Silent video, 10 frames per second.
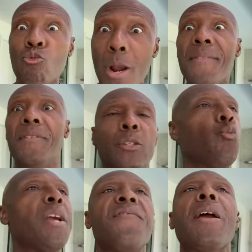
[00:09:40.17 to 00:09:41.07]
win this
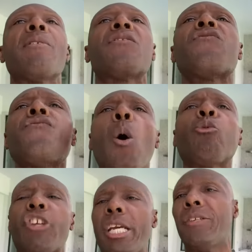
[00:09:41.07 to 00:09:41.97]
when there is no
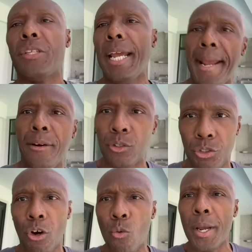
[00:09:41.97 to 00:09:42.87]
chance in hell
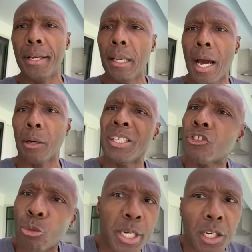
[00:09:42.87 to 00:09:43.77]
you're going to win the lottery. It's
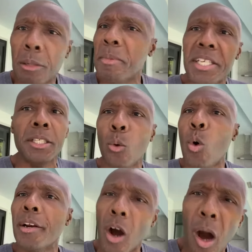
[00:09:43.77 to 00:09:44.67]
300 million to
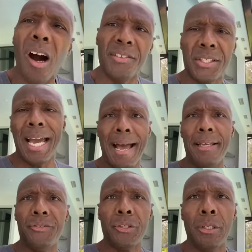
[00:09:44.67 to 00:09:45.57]
one odds,
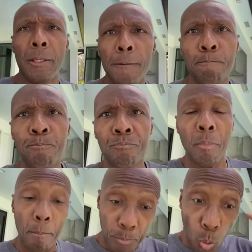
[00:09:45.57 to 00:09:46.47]
guys.
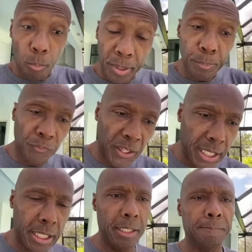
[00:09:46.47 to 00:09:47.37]
Poor people
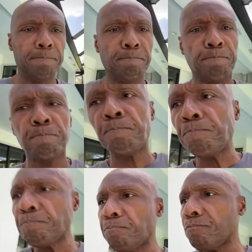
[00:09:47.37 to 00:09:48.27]
thinking,
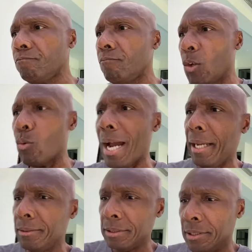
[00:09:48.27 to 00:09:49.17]

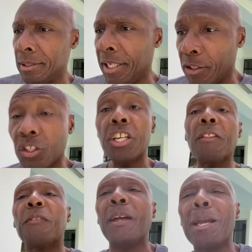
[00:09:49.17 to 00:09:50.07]
right? Here's
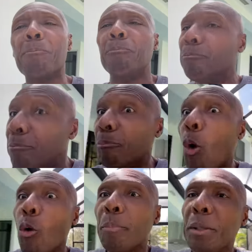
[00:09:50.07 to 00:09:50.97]
another thing
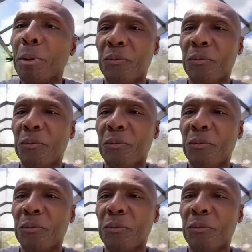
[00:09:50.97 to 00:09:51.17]
poor people